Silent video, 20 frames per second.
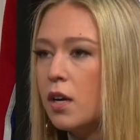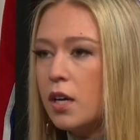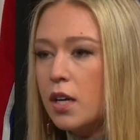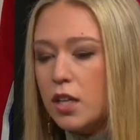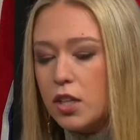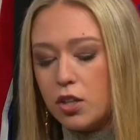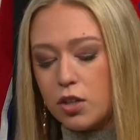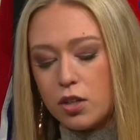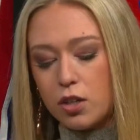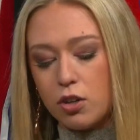
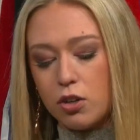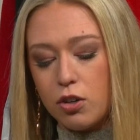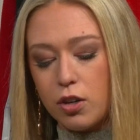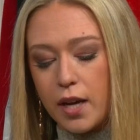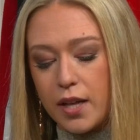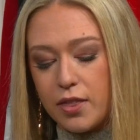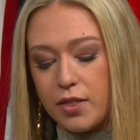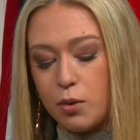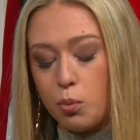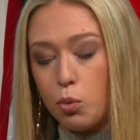You can go
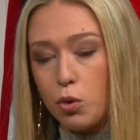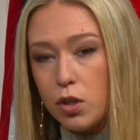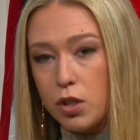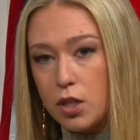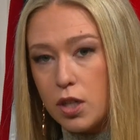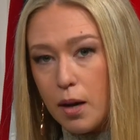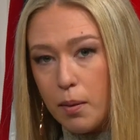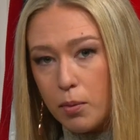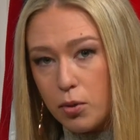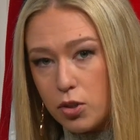get the Wood
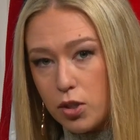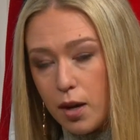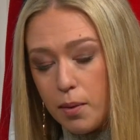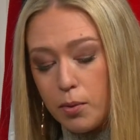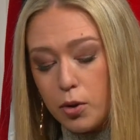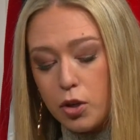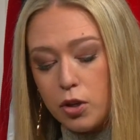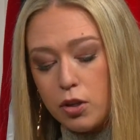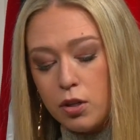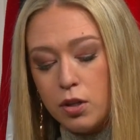
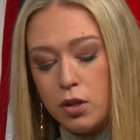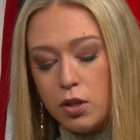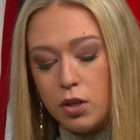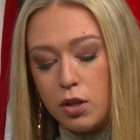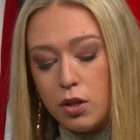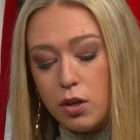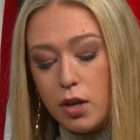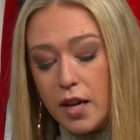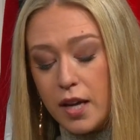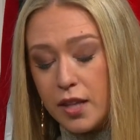double-double,
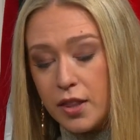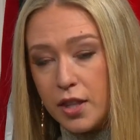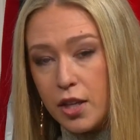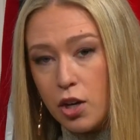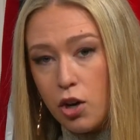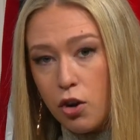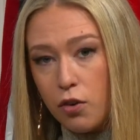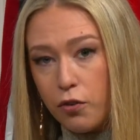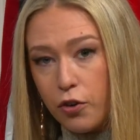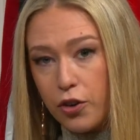hit the
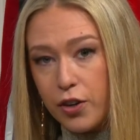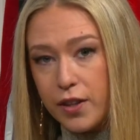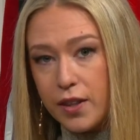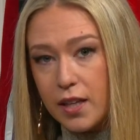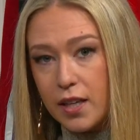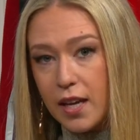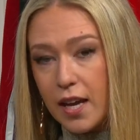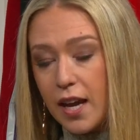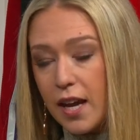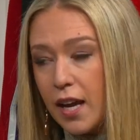over in the
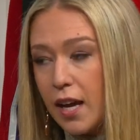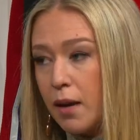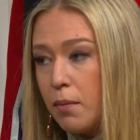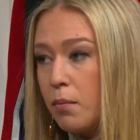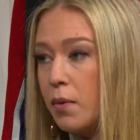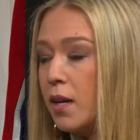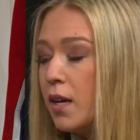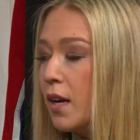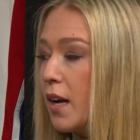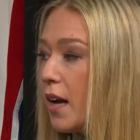
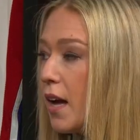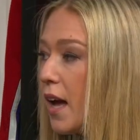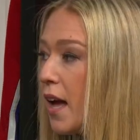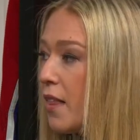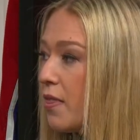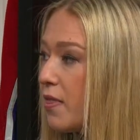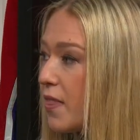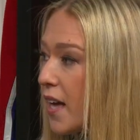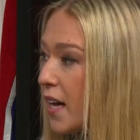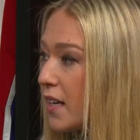game,
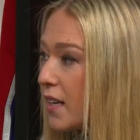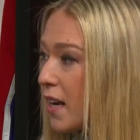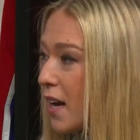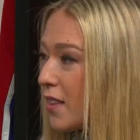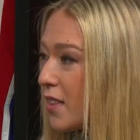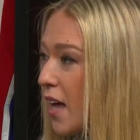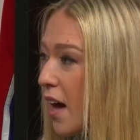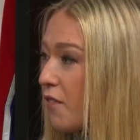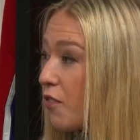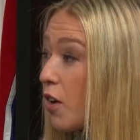and then
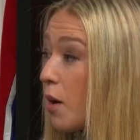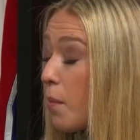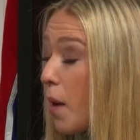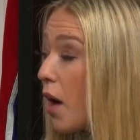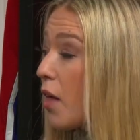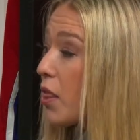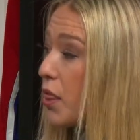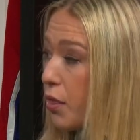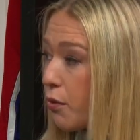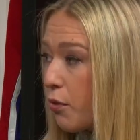get that for
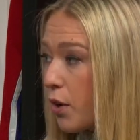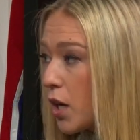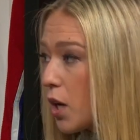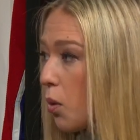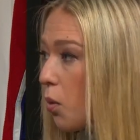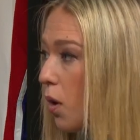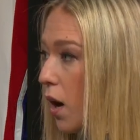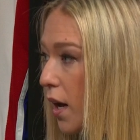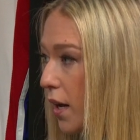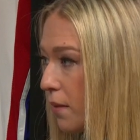about
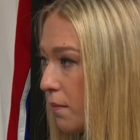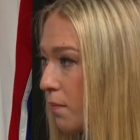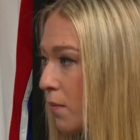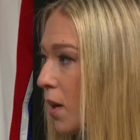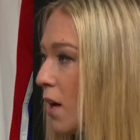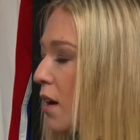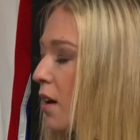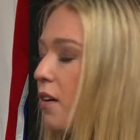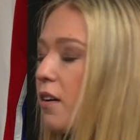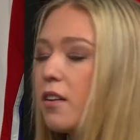3-1.
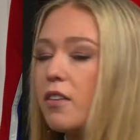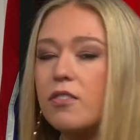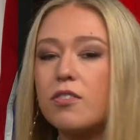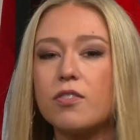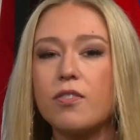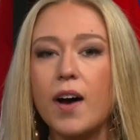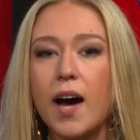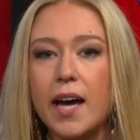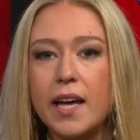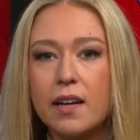It's
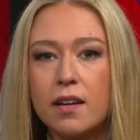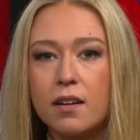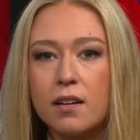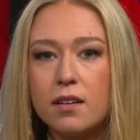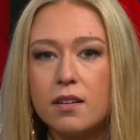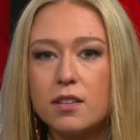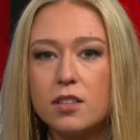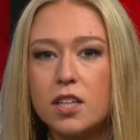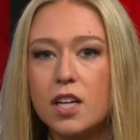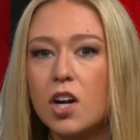fine.
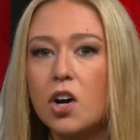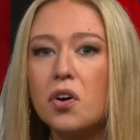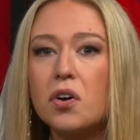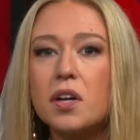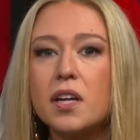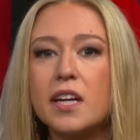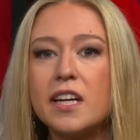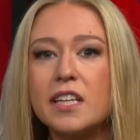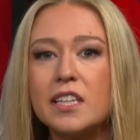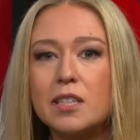You don't
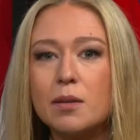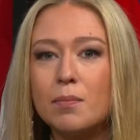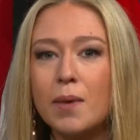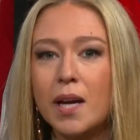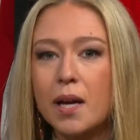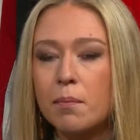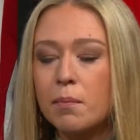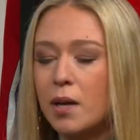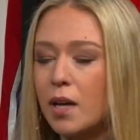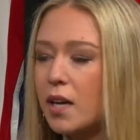need to
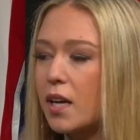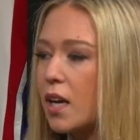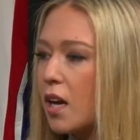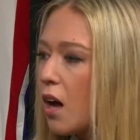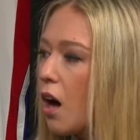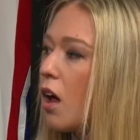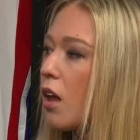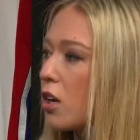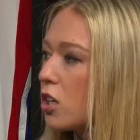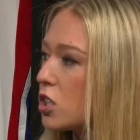make $1 million
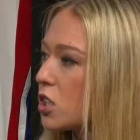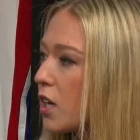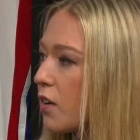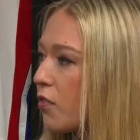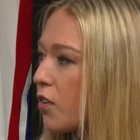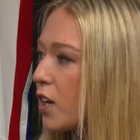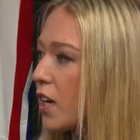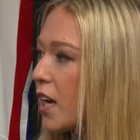every